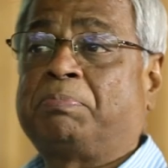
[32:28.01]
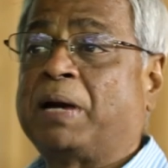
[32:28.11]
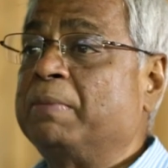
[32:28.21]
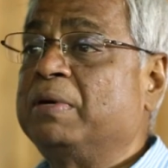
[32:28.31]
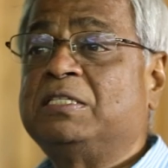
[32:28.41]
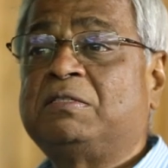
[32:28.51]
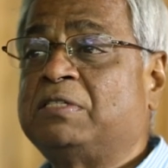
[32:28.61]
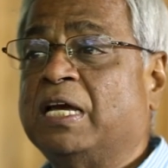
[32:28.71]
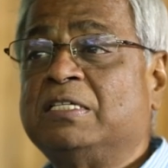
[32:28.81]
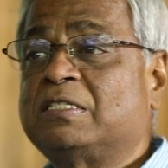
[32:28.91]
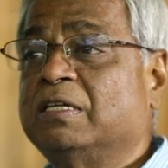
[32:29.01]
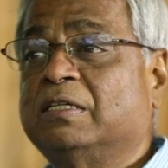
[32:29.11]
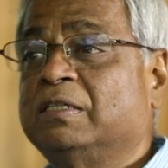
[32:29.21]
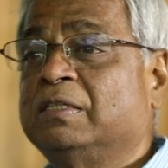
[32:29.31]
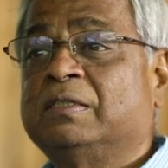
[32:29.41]
Primarily changed
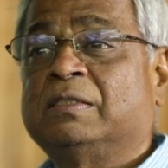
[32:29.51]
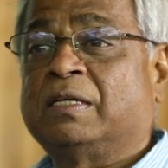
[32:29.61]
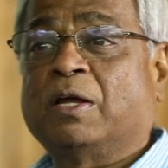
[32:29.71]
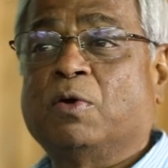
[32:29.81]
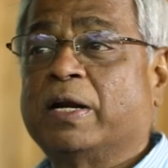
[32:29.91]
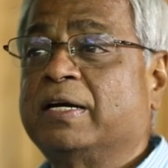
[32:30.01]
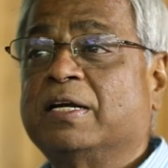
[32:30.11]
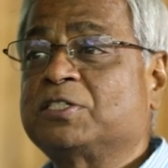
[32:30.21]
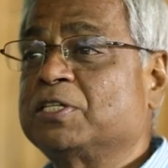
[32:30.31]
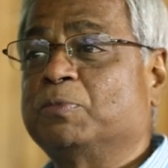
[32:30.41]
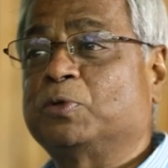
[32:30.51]
the regular induction